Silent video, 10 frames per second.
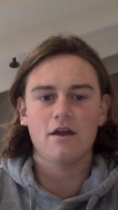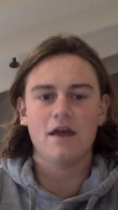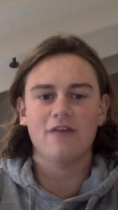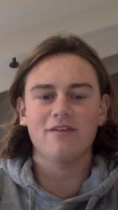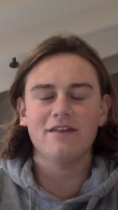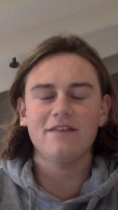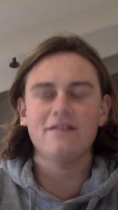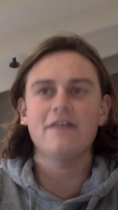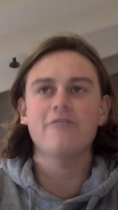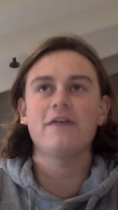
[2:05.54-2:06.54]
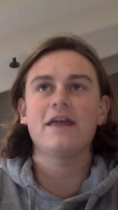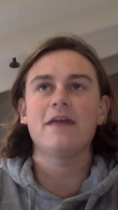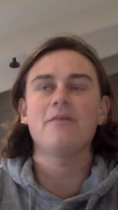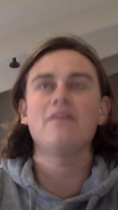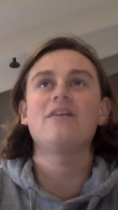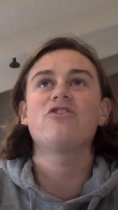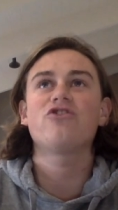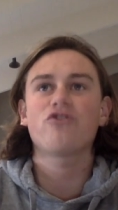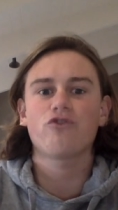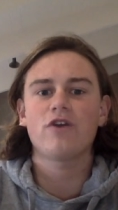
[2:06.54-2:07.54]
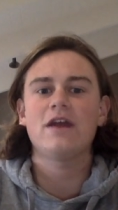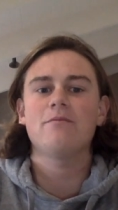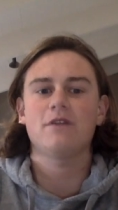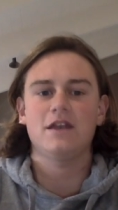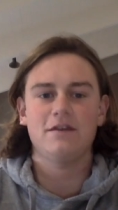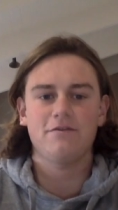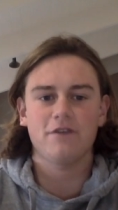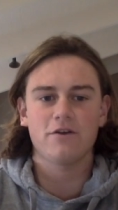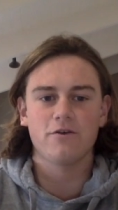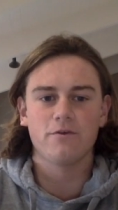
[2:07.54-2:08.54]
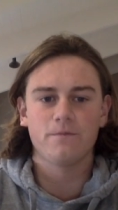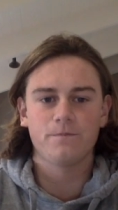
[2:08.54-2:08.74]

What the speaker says: as listening for him is extremely difficult.